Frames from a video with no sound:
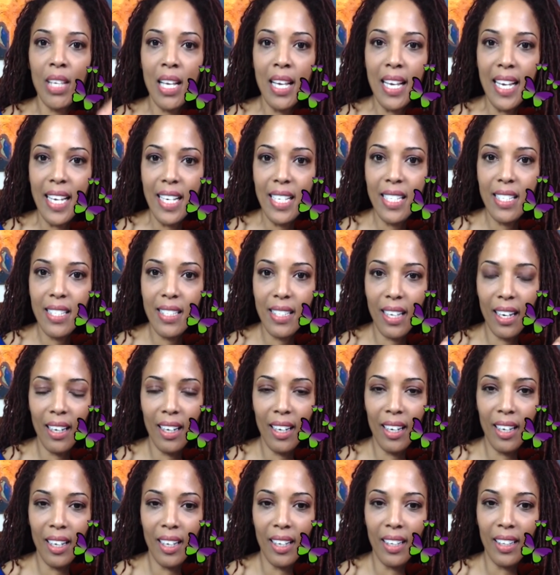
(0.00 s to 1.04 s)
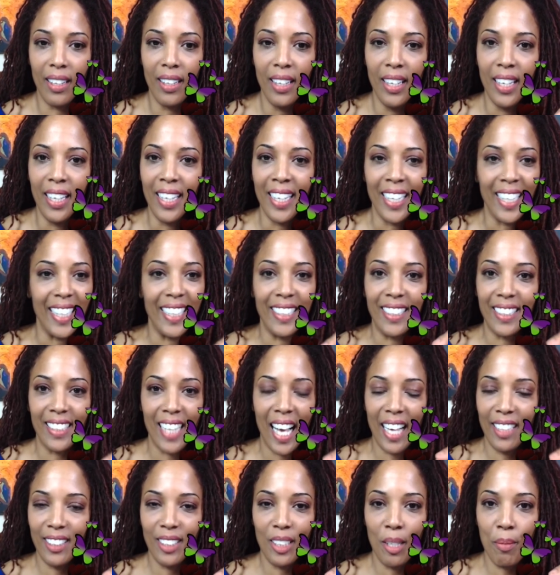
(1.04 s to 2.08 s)
It's not
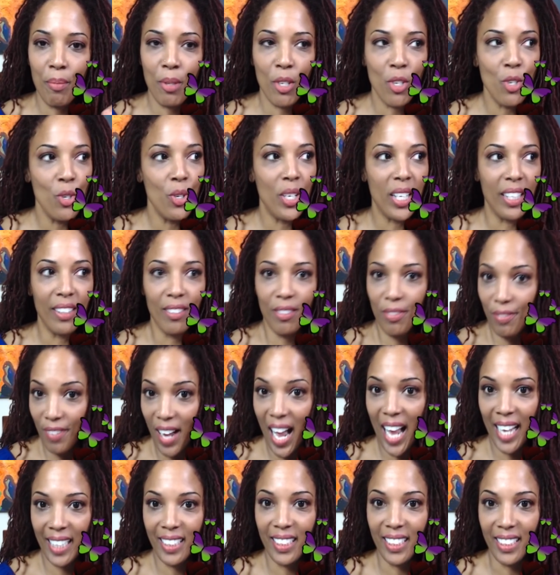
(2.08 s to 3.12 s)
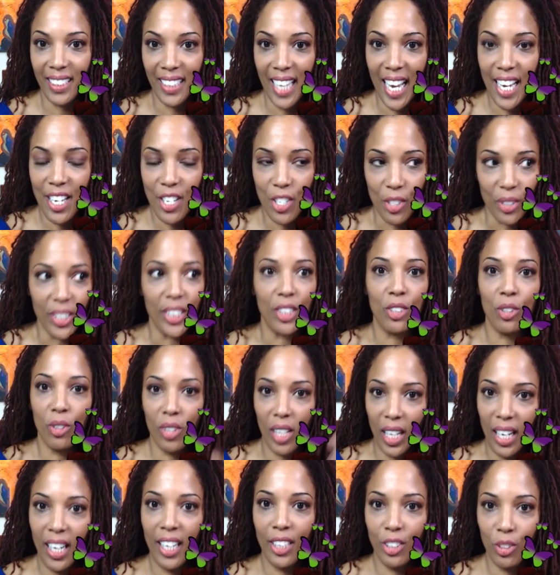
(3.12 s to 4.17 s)
something you can find in nature. It took
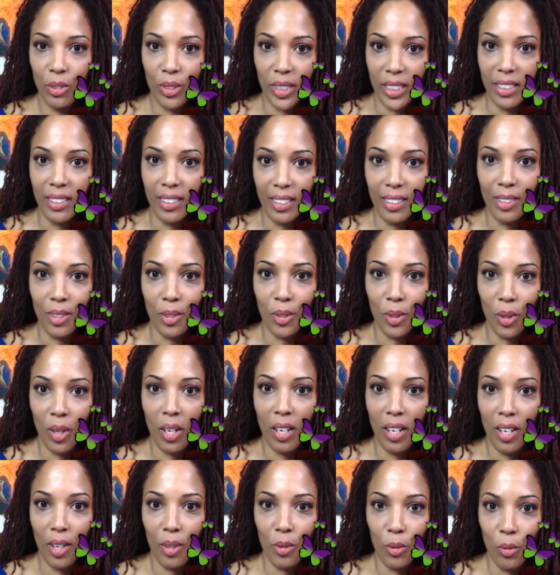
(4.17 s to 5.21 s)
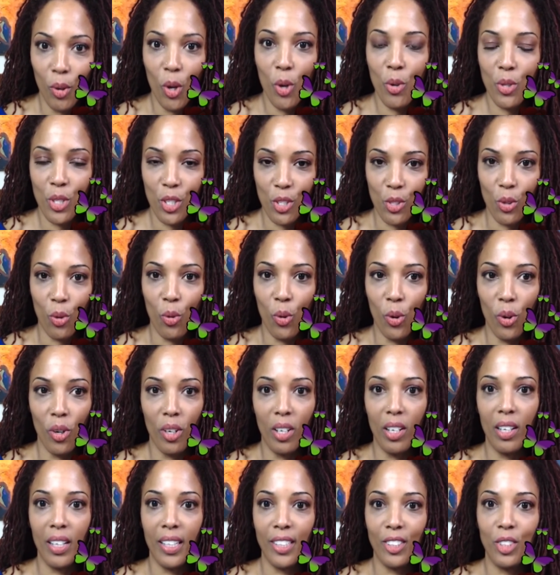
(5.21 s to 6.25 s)
100 roses, or
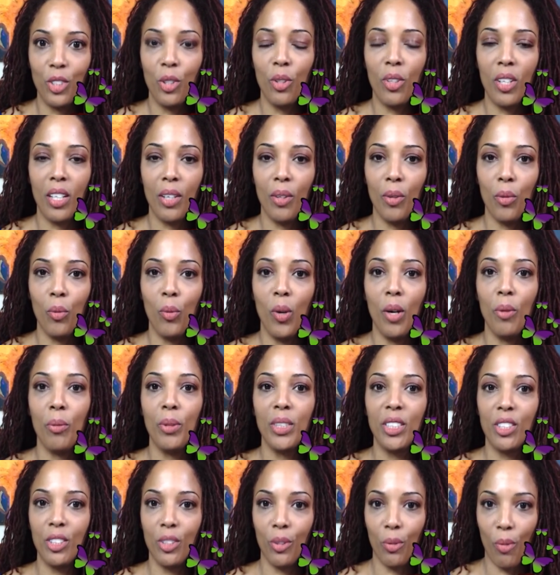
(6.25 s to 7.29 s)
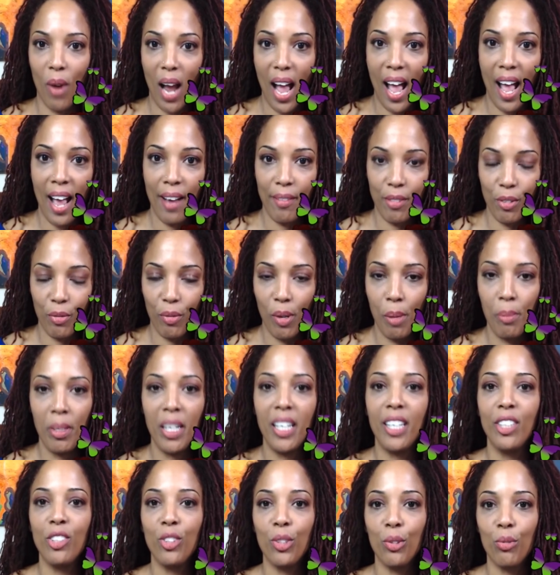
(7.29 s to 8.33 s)
it took what was derived from
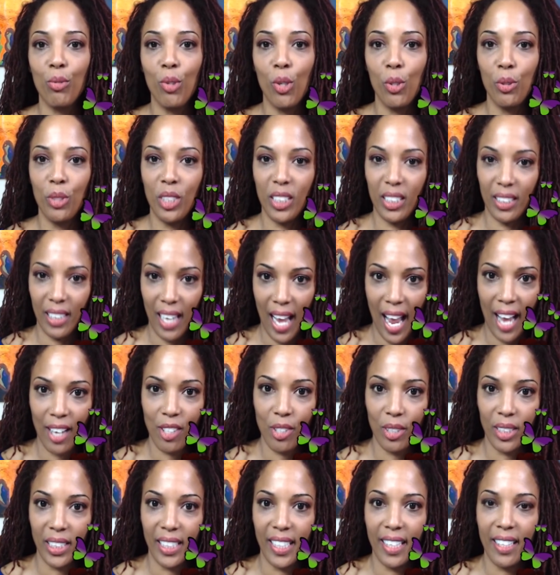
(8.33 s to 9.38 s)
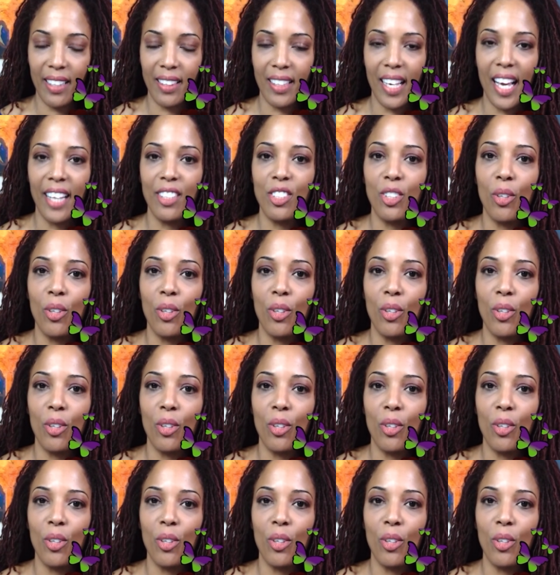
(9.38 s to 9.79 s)
100 roses to actually get that.